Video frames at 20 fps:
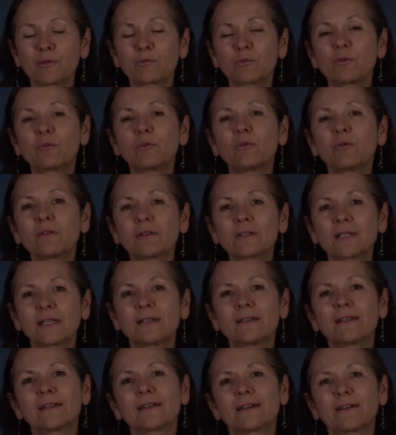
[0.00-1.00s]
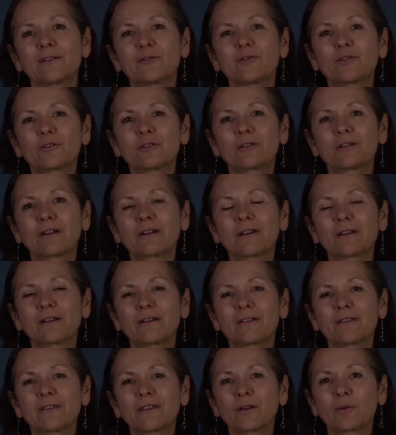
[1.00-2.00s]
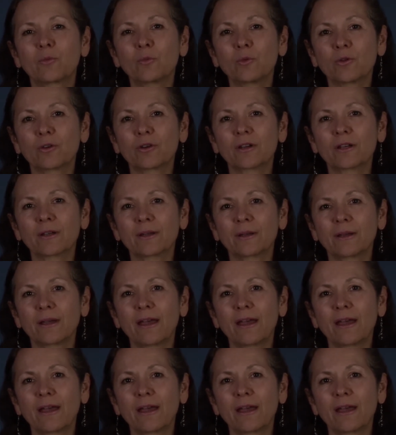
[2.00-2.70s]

rewarded for their work,